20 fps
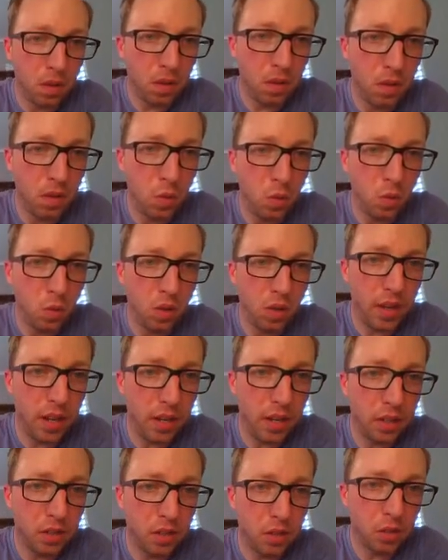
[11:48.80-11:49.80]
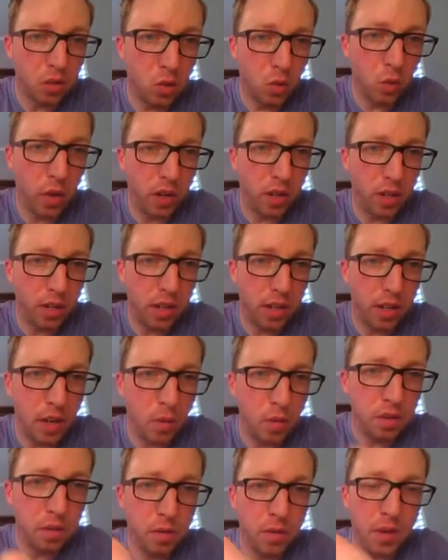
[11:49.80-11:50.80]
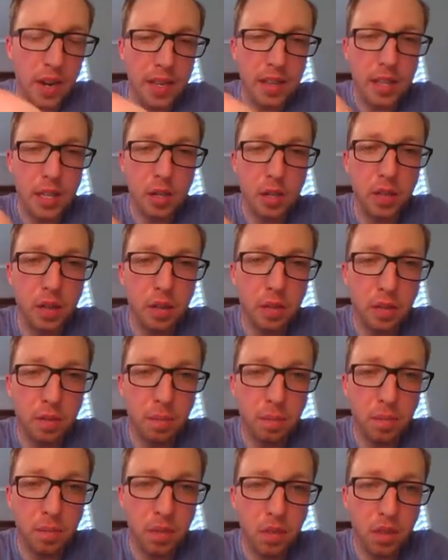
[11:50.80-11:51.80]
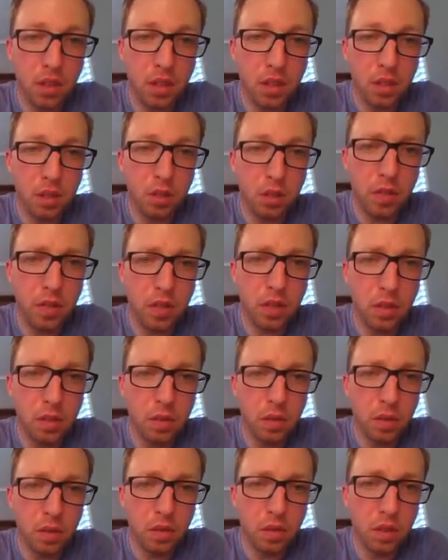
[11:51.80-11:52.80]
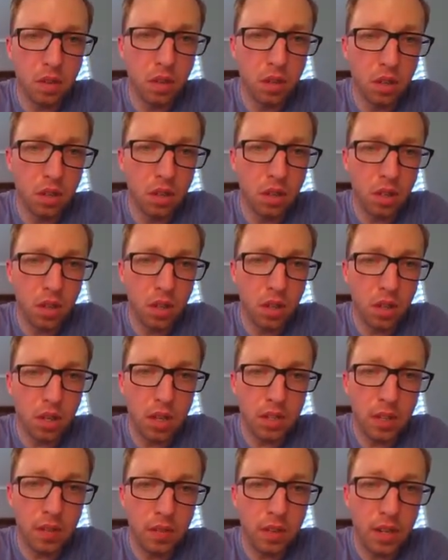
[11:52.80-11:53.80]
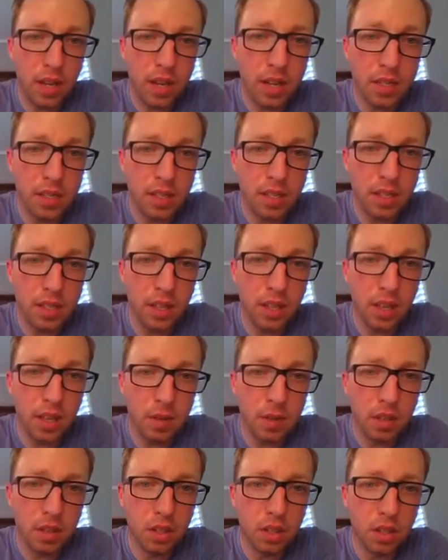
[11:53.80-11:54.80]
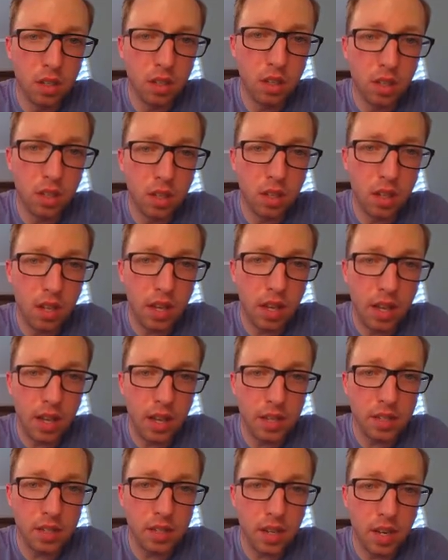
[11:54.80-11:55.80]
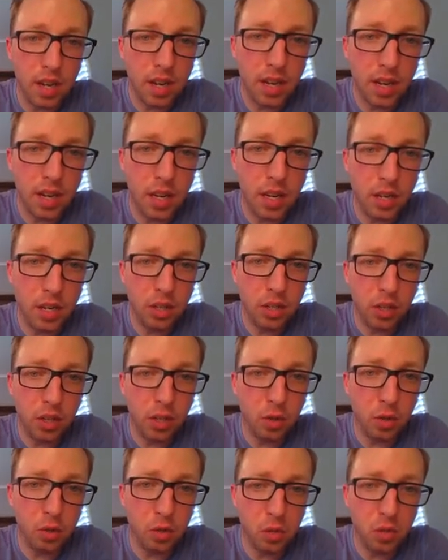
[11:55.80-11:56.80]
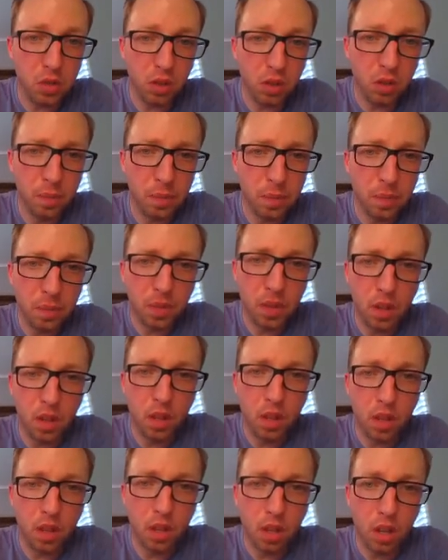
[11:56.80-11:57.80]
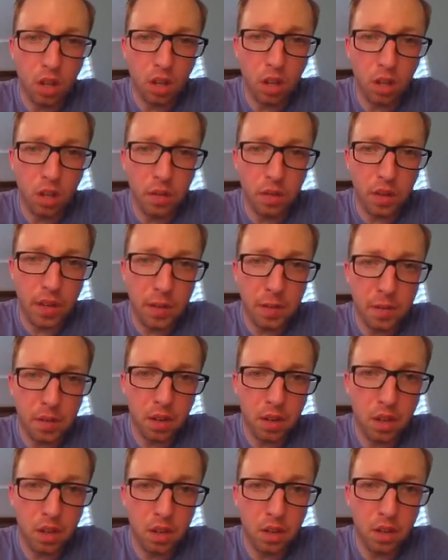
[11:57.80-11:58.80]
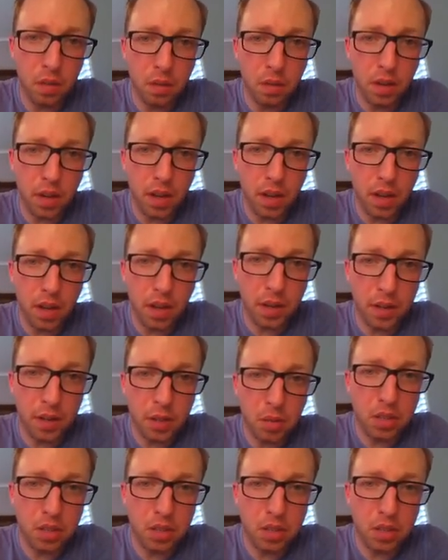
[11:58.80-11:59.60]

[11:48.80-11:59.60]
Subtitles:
equal x squared, and I want to find the derivative. The derivative is given as the limit as h goes to 0 of f of x plus